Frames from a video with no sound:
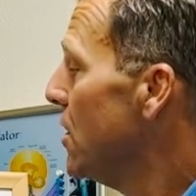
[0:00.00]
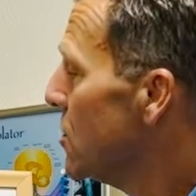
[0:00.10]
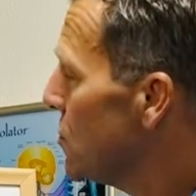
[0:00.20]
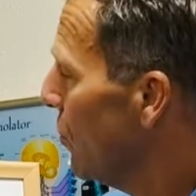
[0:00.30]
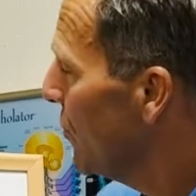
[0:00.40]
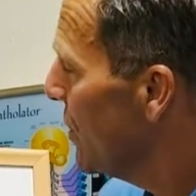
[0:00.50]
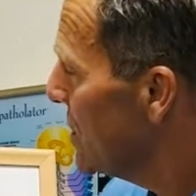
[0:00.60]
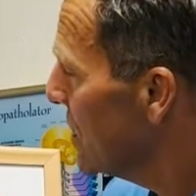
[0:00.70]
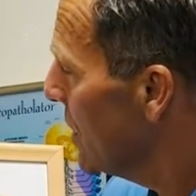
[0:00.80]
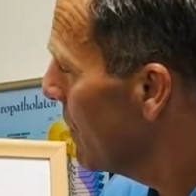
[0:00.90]
So with this
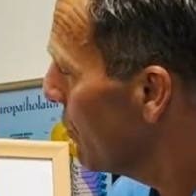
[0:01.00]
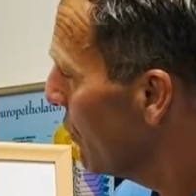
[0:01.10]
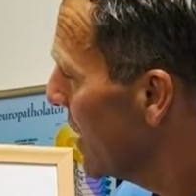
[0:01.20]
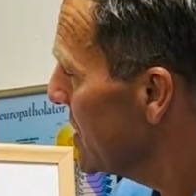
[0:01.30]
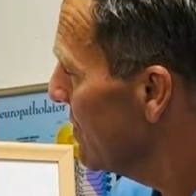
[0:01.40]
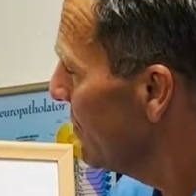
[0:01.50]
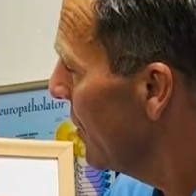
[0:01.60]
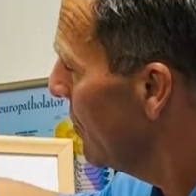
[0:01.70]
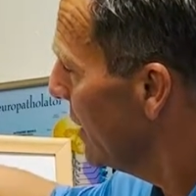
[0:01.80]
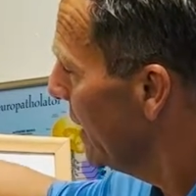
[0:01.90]
compressive
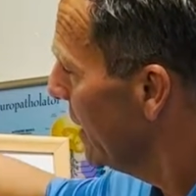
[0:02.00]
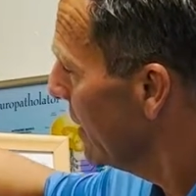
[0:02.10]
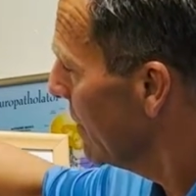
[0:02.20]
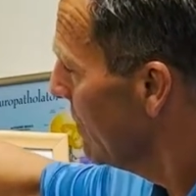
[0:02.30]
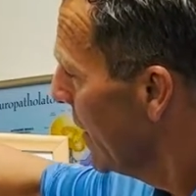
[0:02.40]
load here,